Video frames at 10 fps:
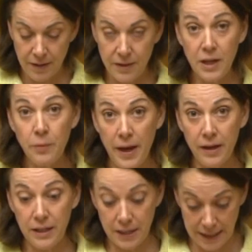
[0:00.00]
Then about
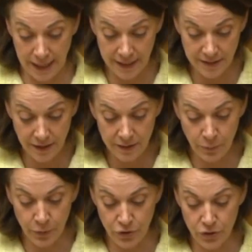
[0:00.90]
a year later, the
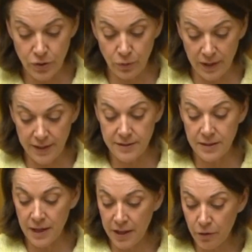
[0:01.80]
producer released
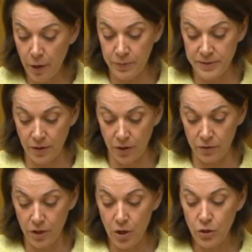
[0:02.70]
another
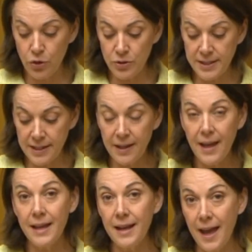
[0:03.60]
episode
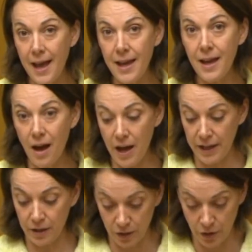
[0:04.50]
using an AI
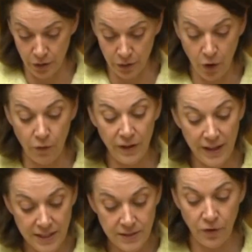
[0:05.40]
clone of
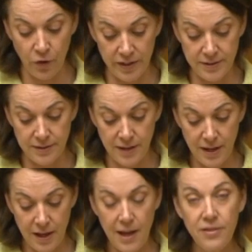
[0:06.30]
his voice
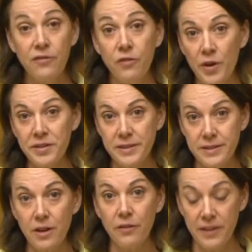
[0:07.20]
and the
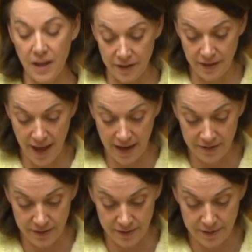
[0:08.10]
voices of the other
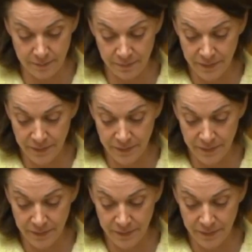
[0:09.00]
actors.